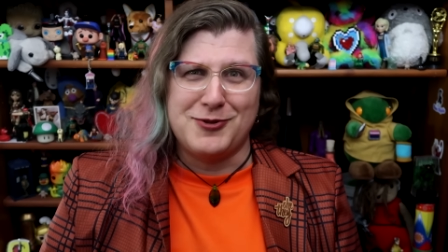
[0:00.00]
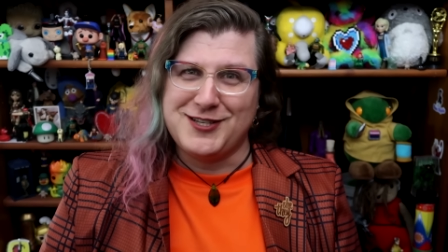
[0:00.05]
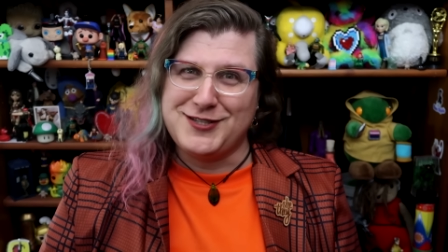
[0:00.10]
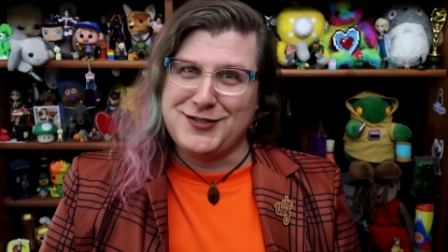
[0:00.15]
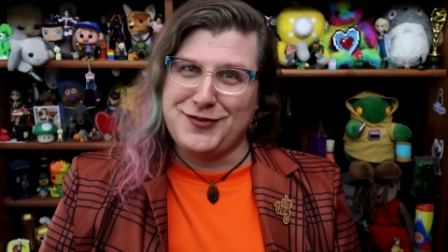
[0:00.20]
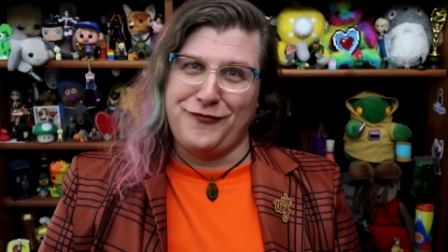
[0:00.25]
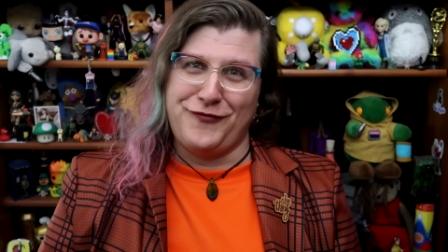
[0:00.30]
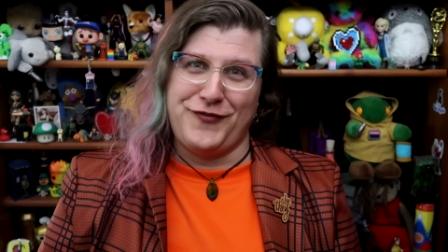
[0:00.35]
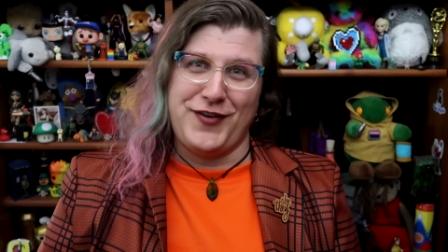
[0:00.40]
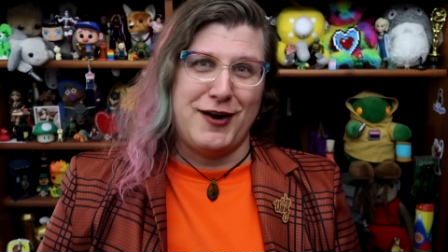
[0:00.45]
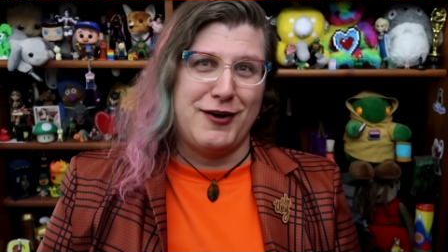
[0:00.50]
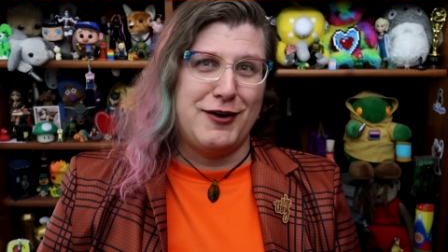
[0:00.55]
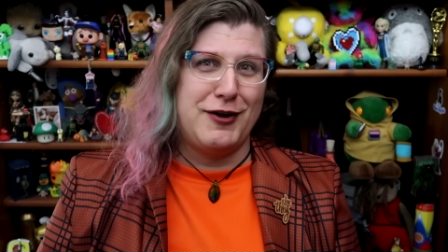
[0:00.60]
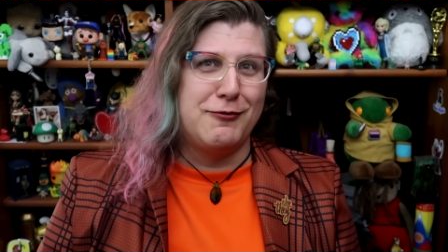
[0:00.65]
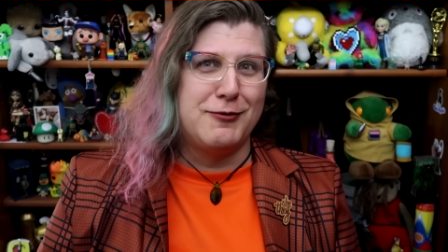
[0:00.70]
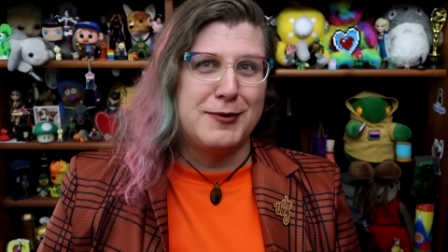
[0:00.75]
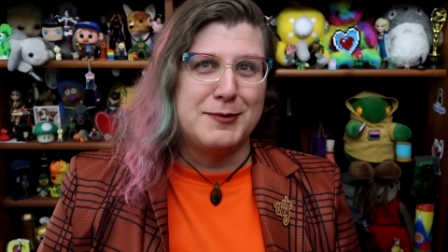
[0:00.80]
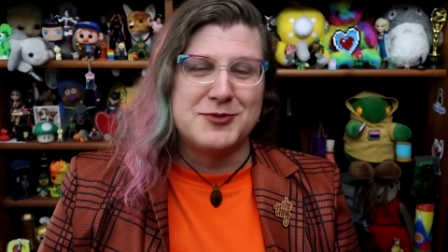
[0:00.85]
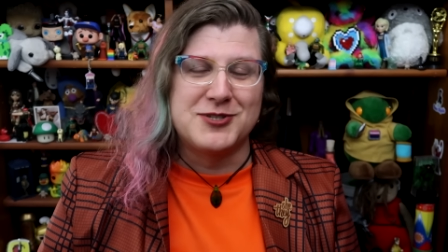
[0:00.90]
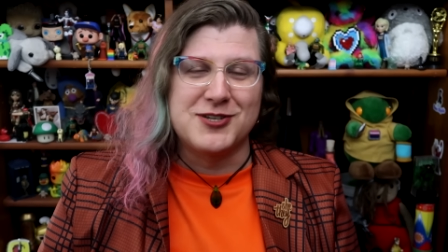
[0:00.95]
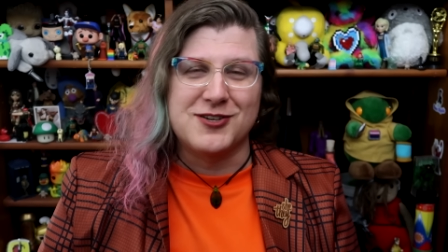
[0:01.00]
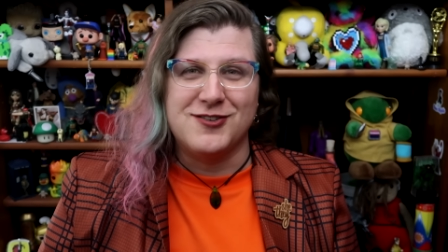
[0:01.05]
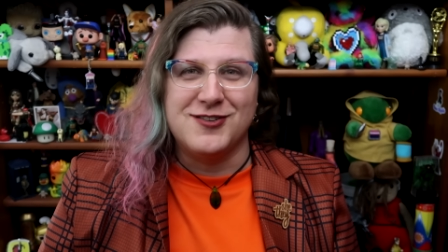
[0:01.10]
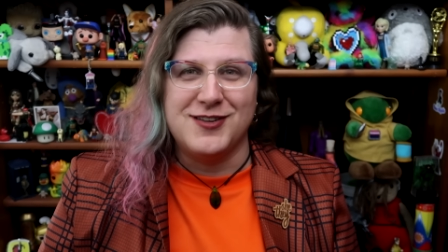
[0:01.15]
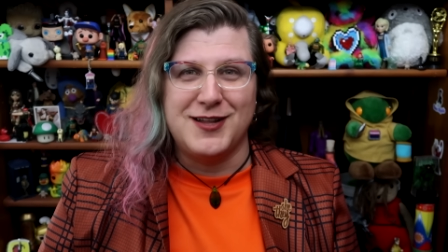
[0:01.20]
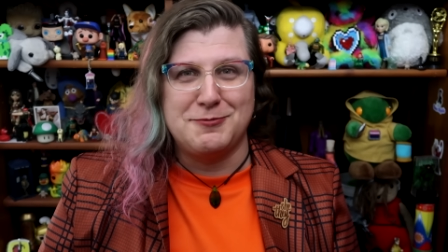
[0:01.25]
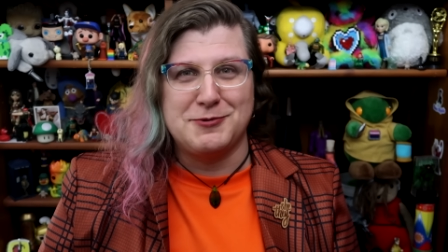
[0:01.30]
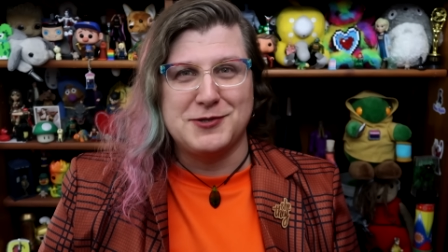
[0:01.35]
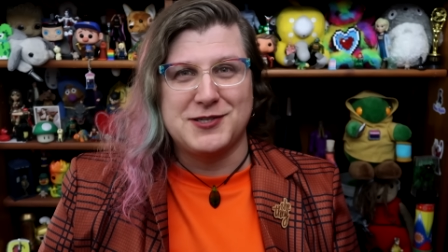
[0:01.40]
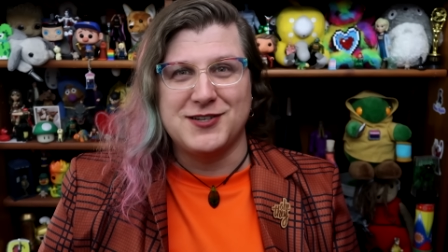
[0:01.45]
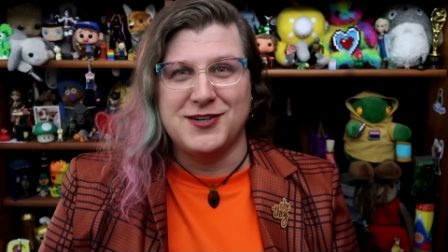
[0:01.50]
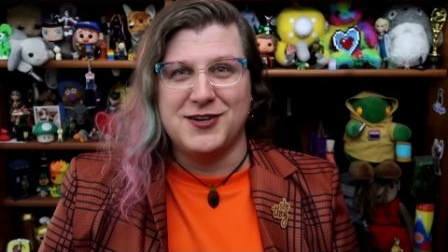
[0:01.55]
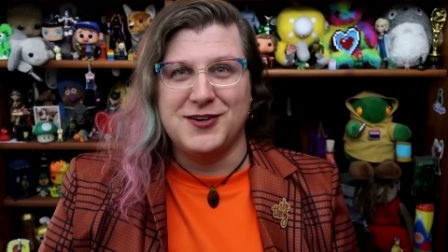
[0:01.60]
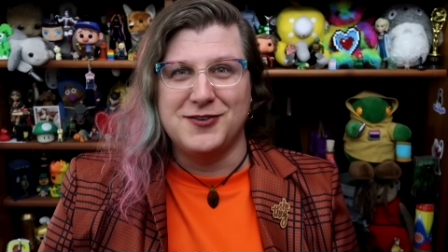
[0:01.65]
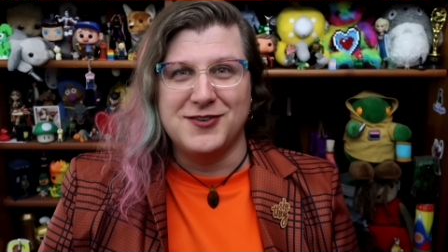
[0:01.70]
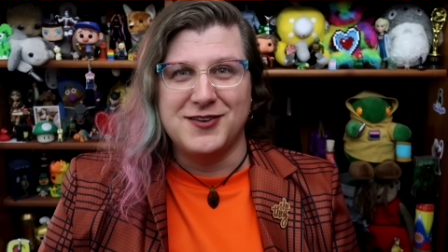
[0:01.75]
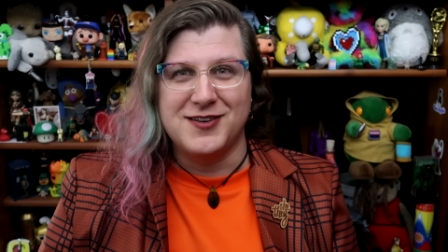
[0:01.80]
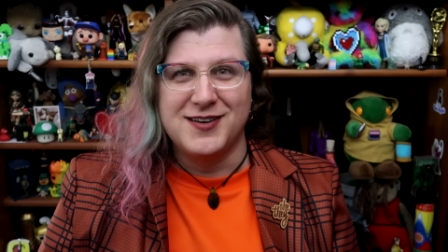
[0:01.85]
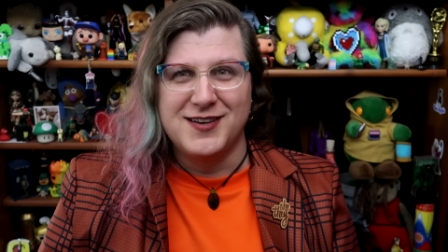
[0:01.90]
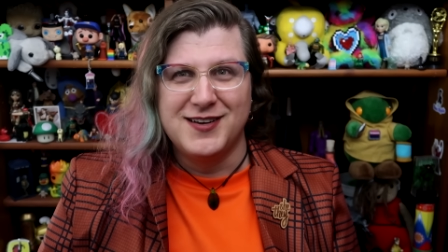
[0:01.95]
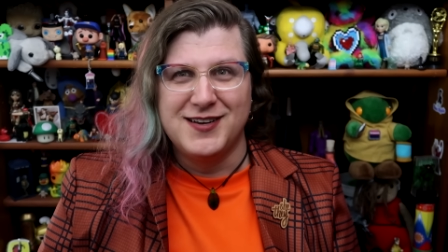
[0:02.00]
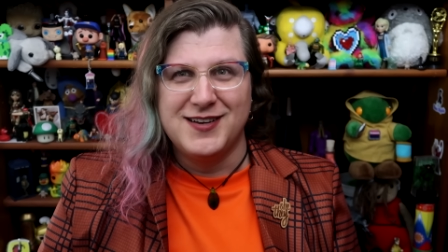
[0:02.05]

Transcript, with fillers: That's a very whimsical episode.